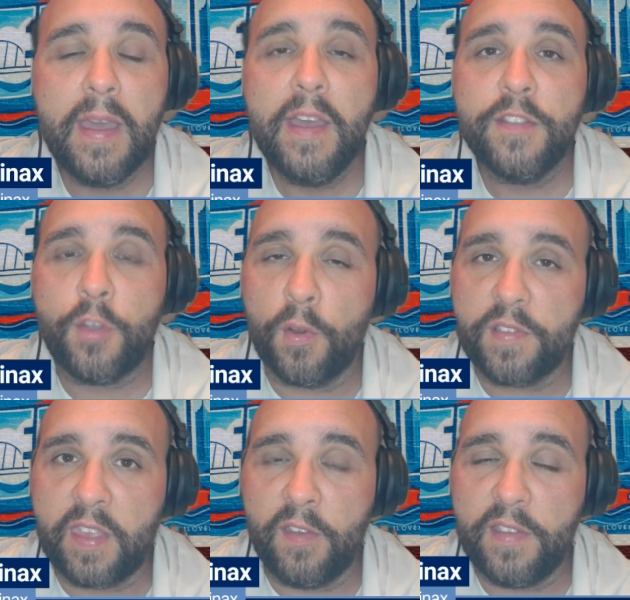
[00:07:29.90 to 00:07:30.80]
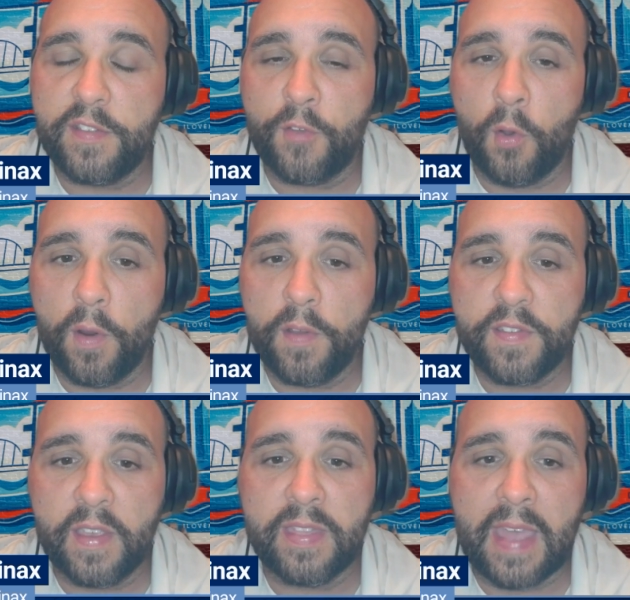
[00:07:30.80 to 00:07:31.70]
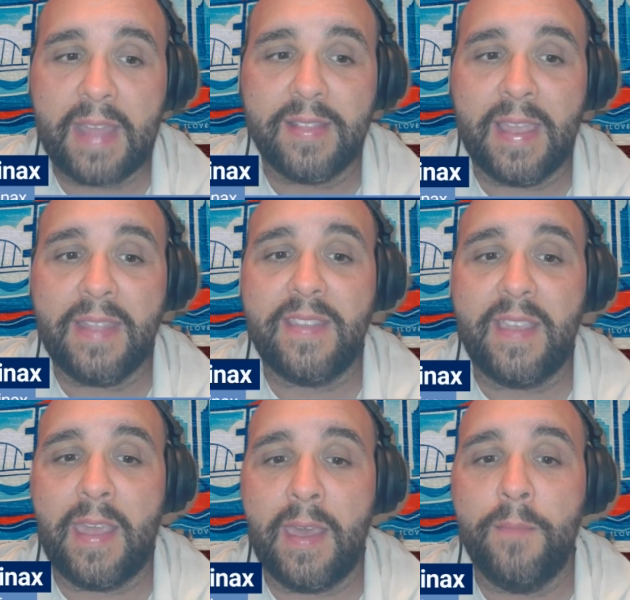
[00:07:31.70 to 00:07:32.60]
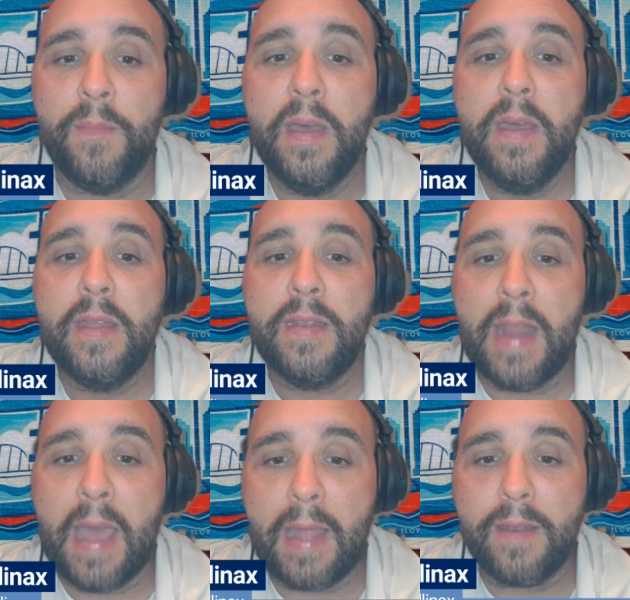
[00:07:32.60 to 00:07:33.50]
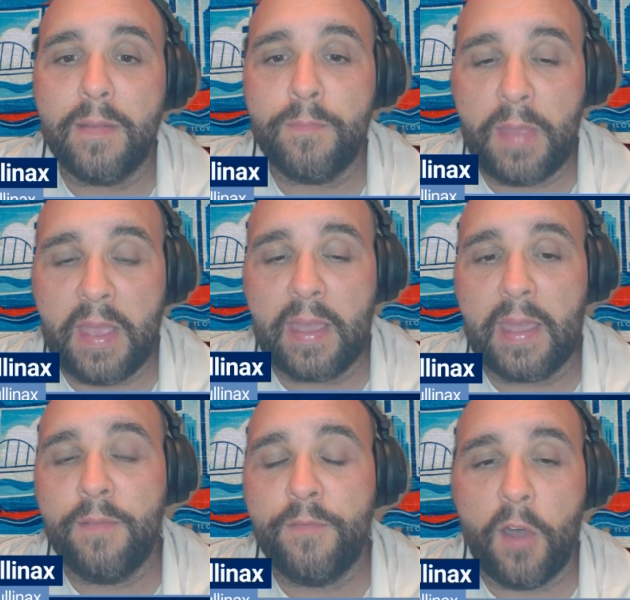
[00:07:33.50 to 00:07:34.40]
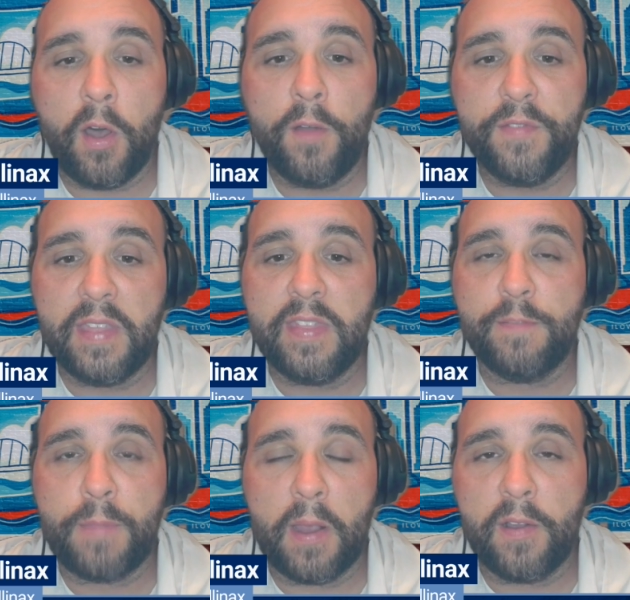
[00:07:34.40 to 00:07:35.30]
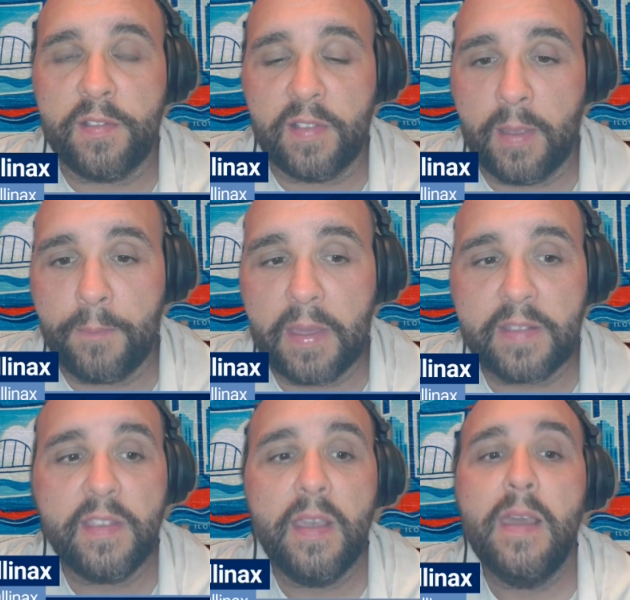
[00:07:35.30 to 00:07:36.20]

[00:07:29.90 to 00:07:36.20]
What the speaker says: Tore his Achilles, of course, and that led to him not being involved in these Paris Olympics.